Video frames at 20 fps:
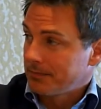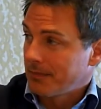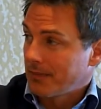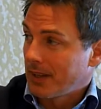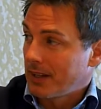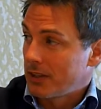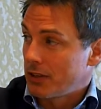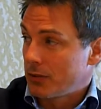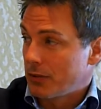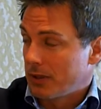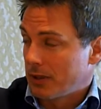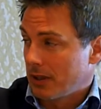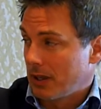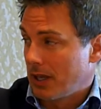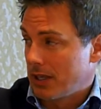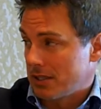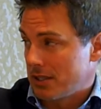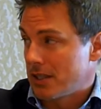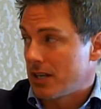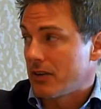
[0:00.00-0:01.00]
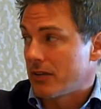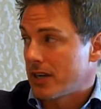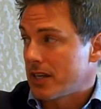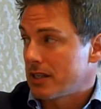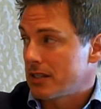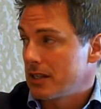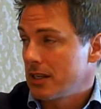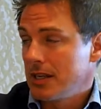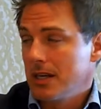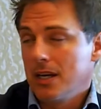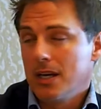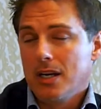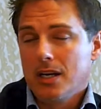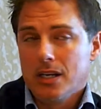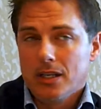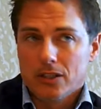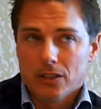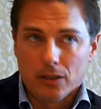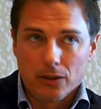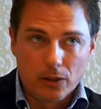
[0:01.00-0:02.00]
And do a series
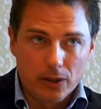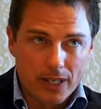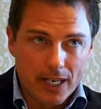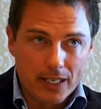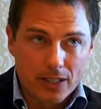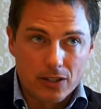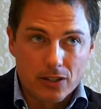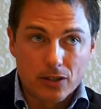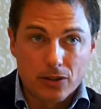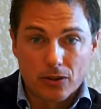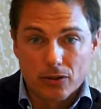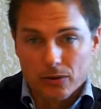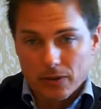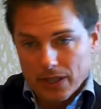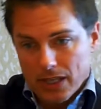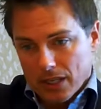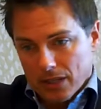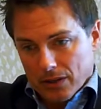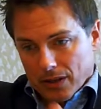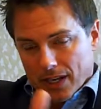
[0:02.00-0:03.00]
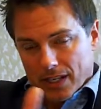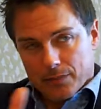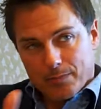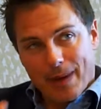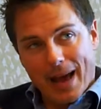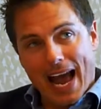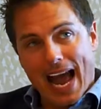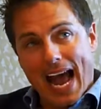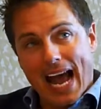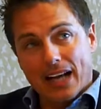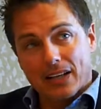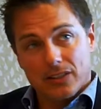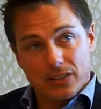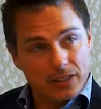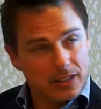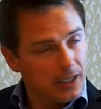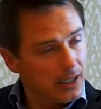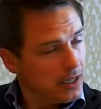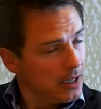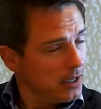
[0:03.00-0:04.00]
to look into either his
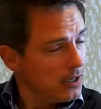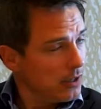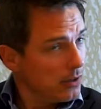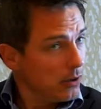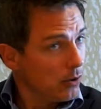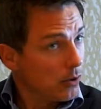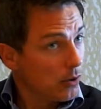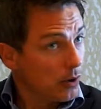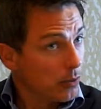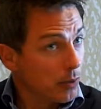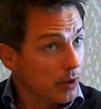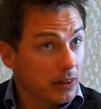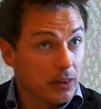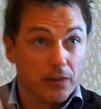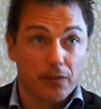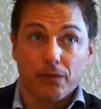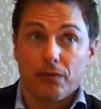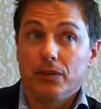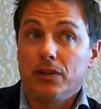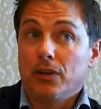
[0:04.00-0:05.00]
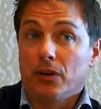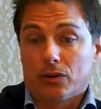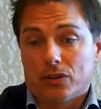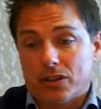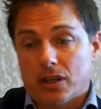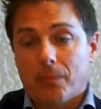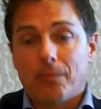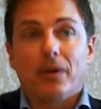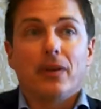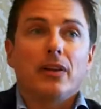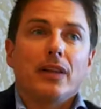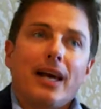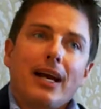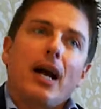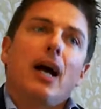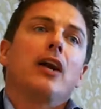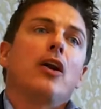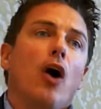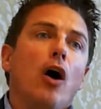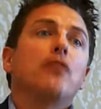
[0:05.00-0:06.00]
past or what the, you know, some
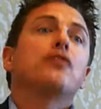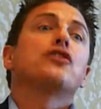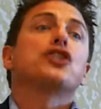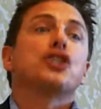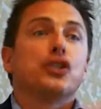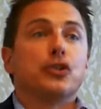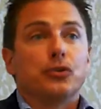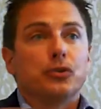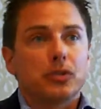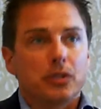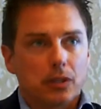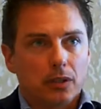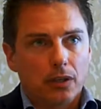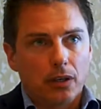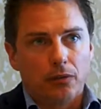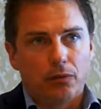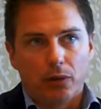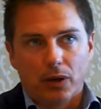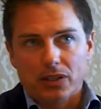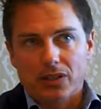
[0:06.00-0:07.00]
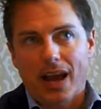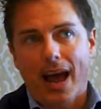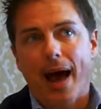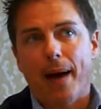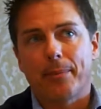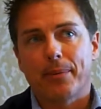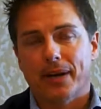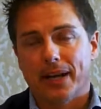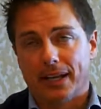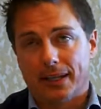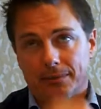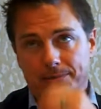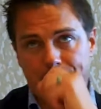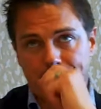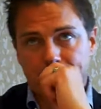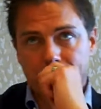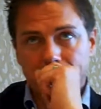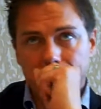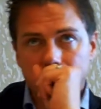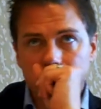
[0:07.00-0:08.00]
like an offshoot of what's happening.
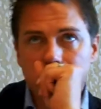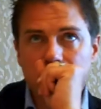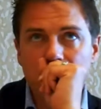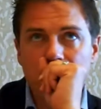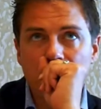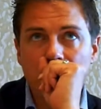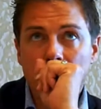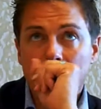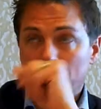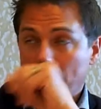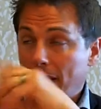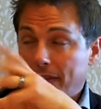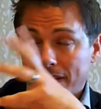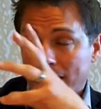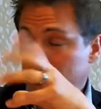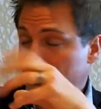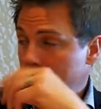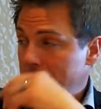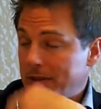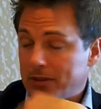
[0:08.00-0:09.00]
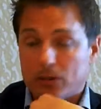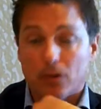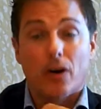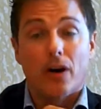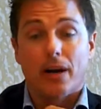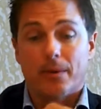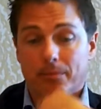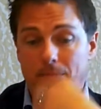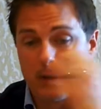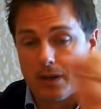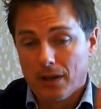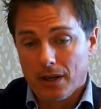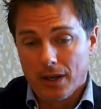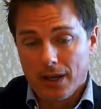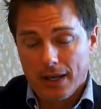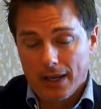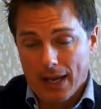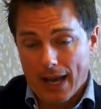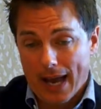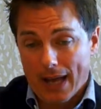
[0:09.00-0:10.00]
I think it would be, sorry, I'm
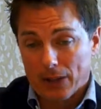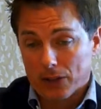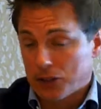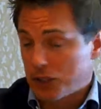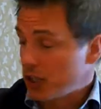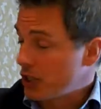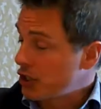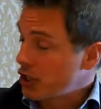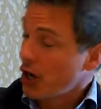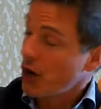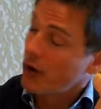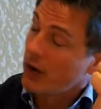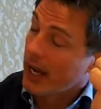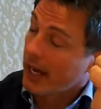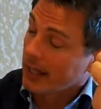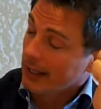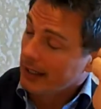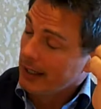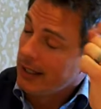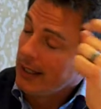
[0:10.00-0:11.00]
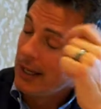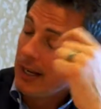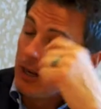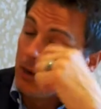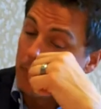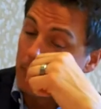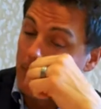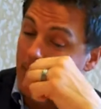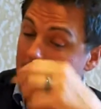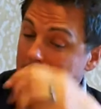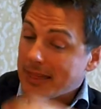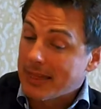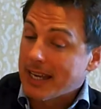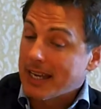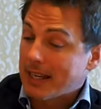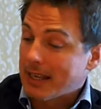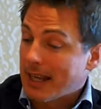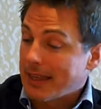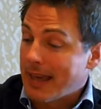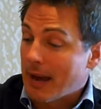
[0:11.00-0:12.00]
allergy choking, but I
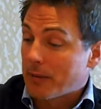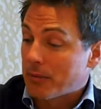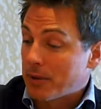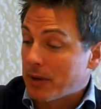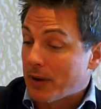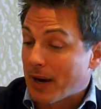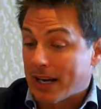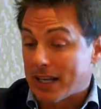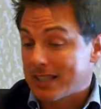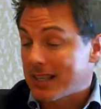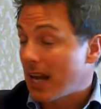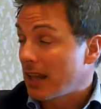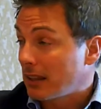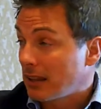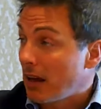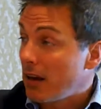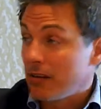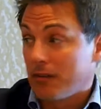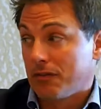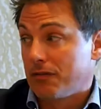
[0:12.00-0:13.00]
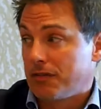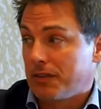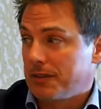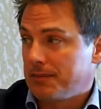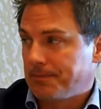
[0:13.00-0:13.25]
think that would be great because I love